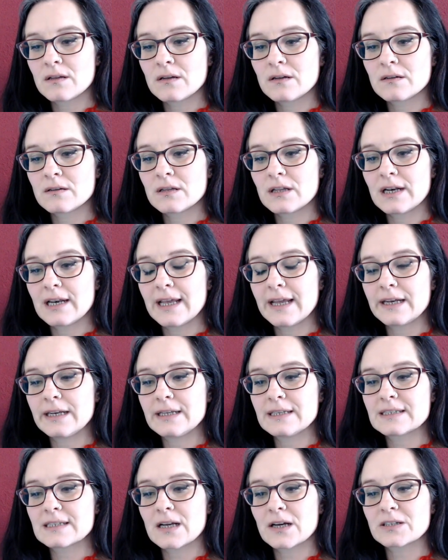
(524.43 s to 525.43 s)
The lady
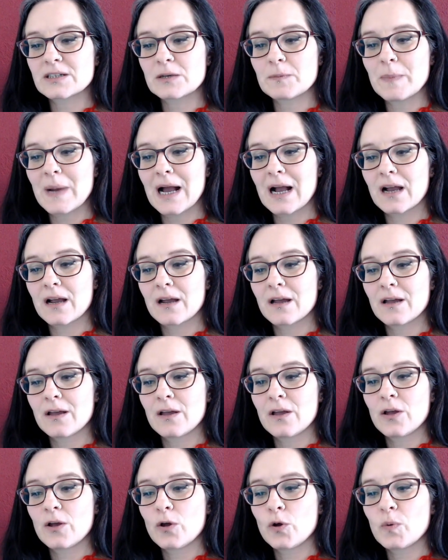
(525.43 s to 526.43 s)
started back,
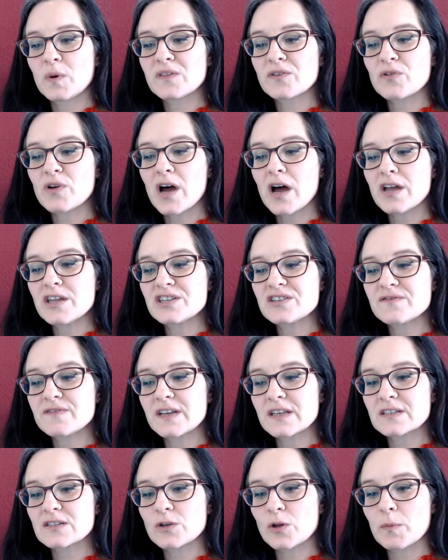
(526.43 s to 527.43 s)
with her eyes
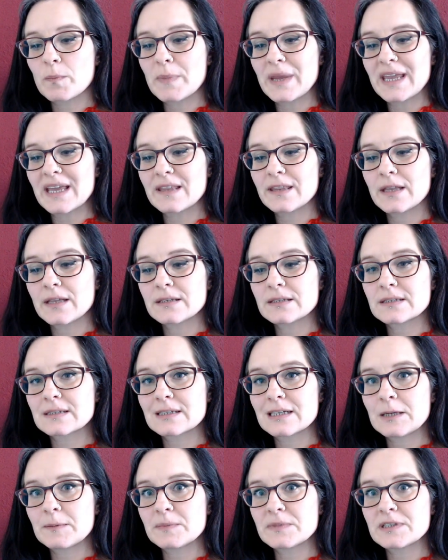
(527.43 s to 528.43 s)
fixed on me, and then
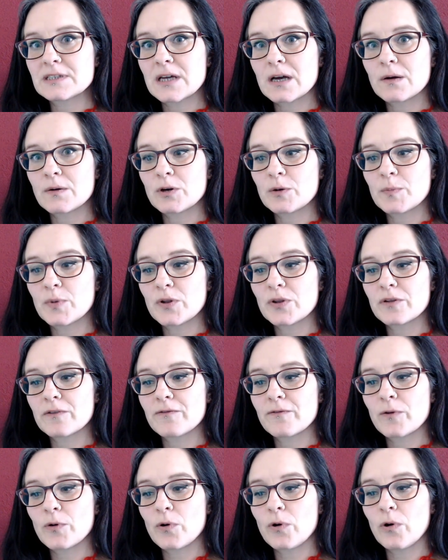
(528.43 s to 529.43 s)
slipped down upon the
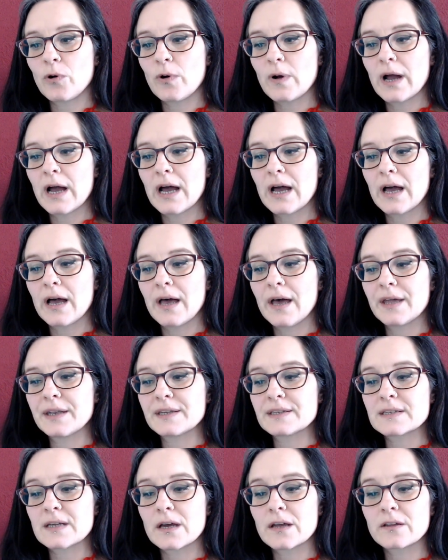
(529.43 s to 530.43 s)
floor, and, as
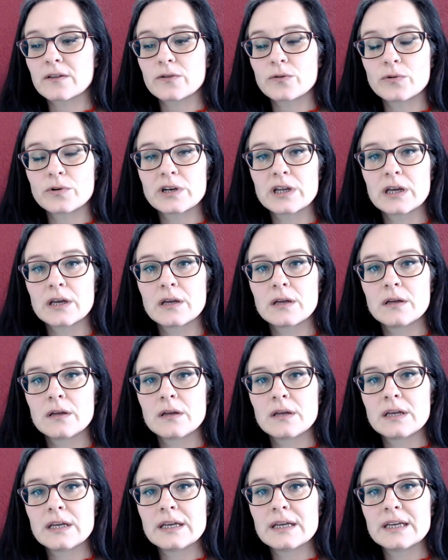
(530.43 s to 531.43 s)
I thought,
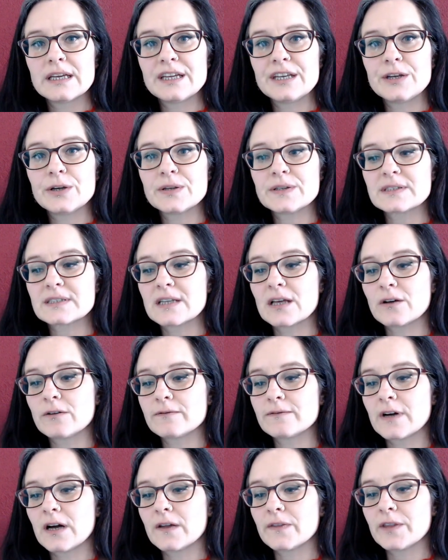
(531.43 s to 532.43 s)
hid herself
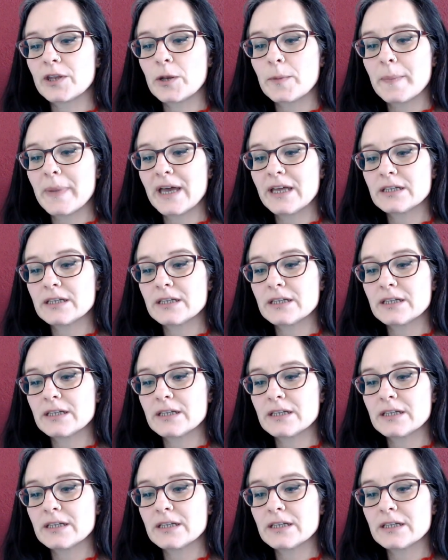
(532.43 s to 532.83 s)
under the bed.